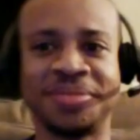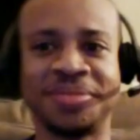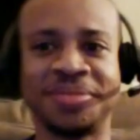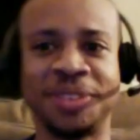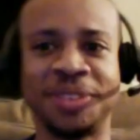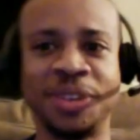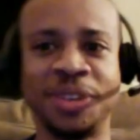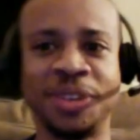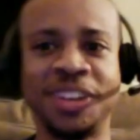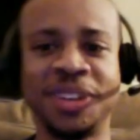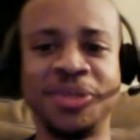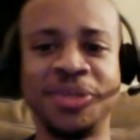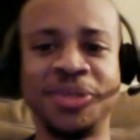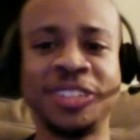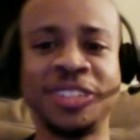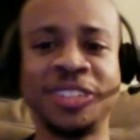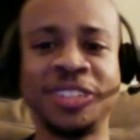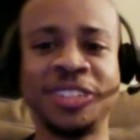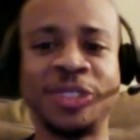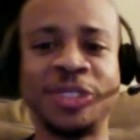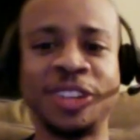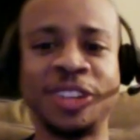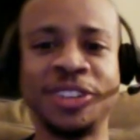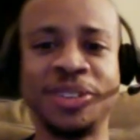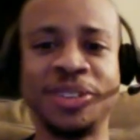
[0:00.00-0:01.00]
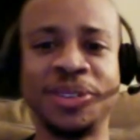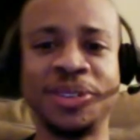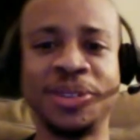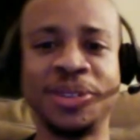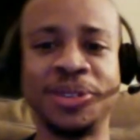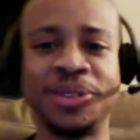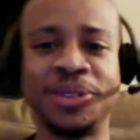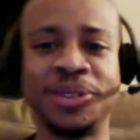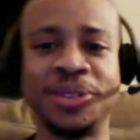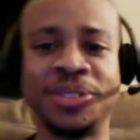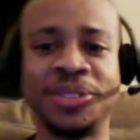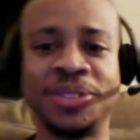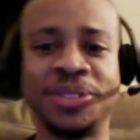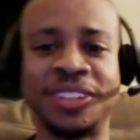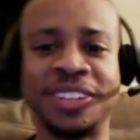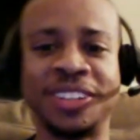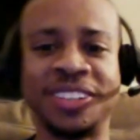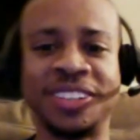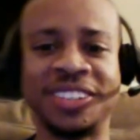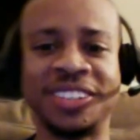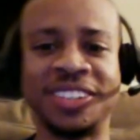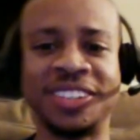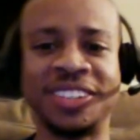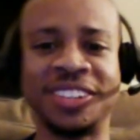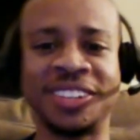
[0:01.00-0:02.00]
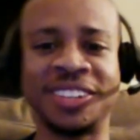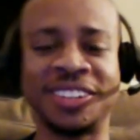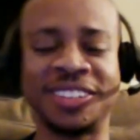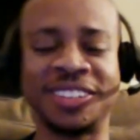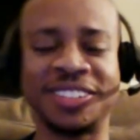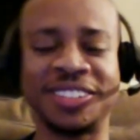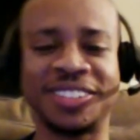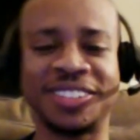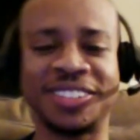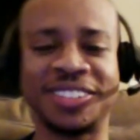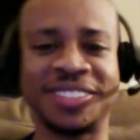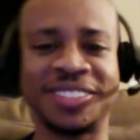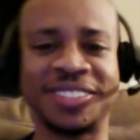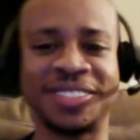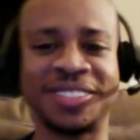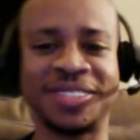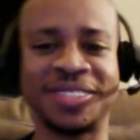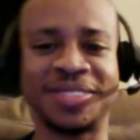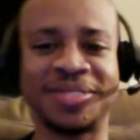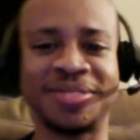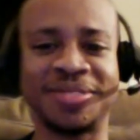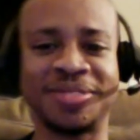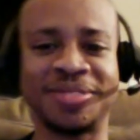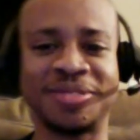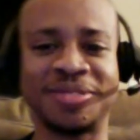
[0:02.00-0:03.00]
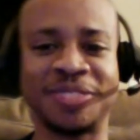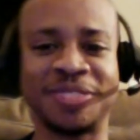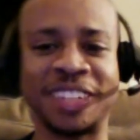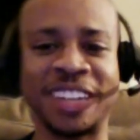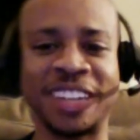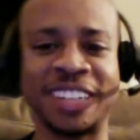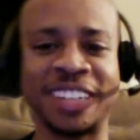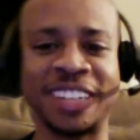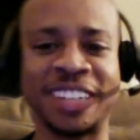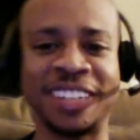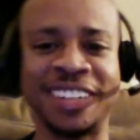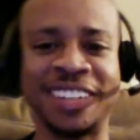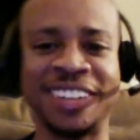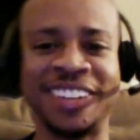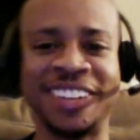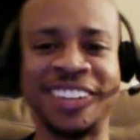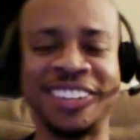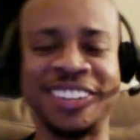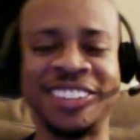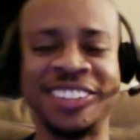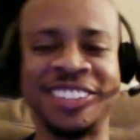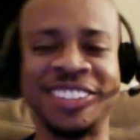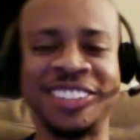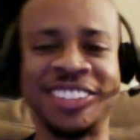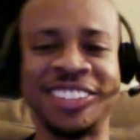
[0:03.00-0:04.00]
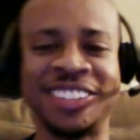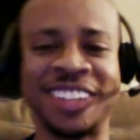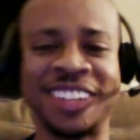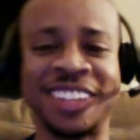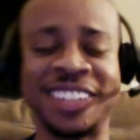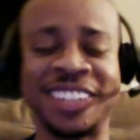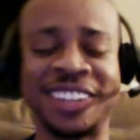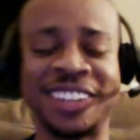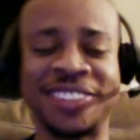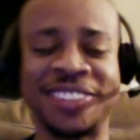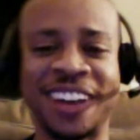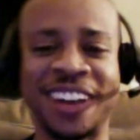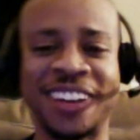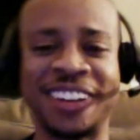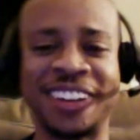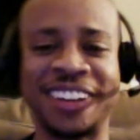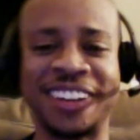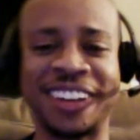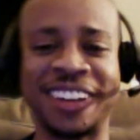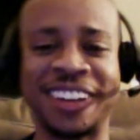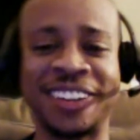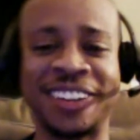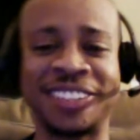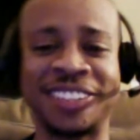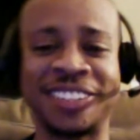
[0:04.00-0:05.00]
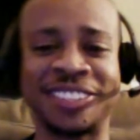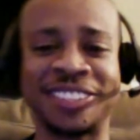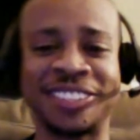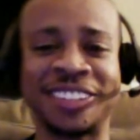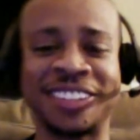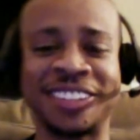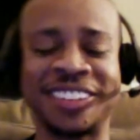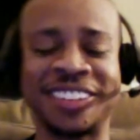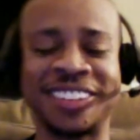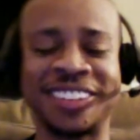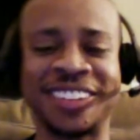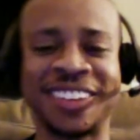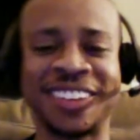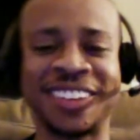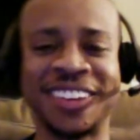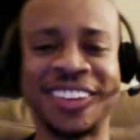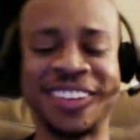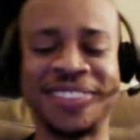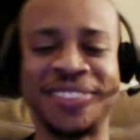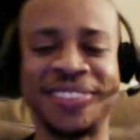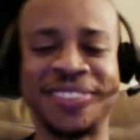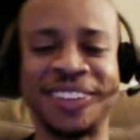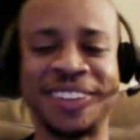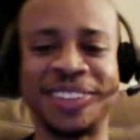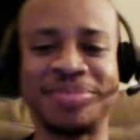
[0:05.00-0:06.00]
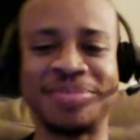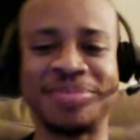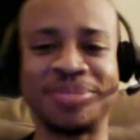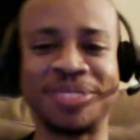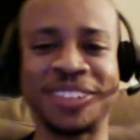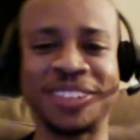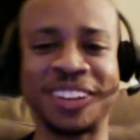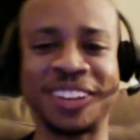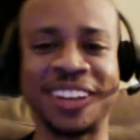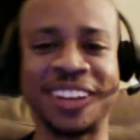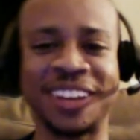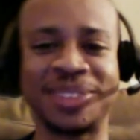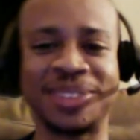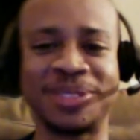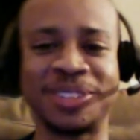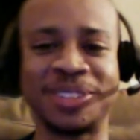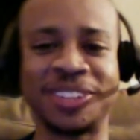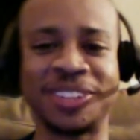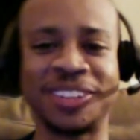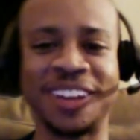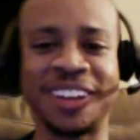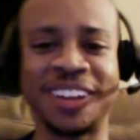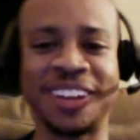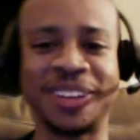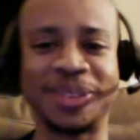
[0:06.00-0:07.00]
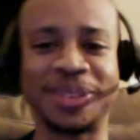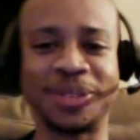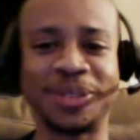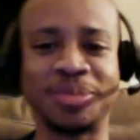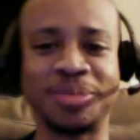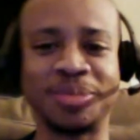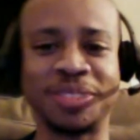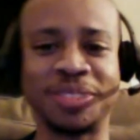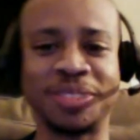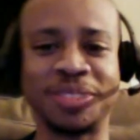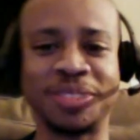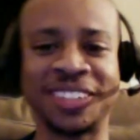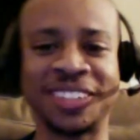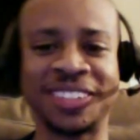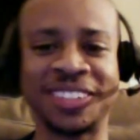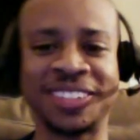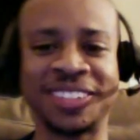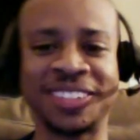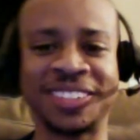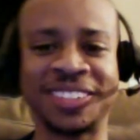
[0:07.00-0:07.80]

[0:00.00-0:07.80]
What do you use, Dirk? Because I see you send stuff out and it goes Facebook and Twitter and Google Plus.